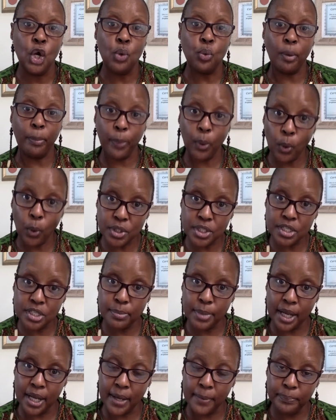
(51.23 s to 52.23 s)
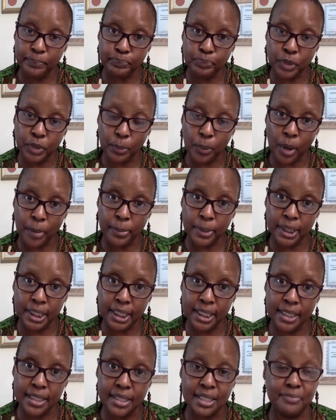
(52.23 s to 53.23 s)
reported um,
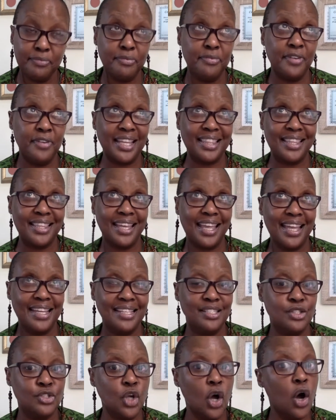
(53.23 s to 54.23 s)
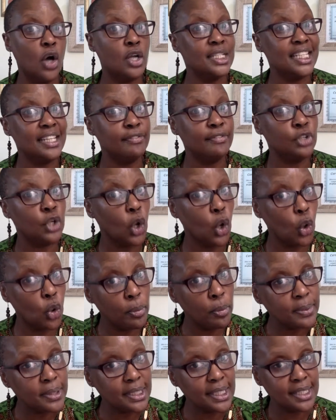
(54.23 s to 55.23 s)
properly, the fact that cases aren't even
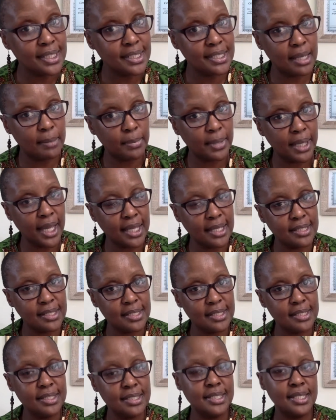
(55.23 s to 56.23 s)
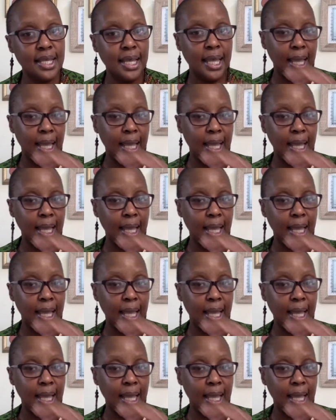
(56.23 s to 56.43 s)
opened in some cases.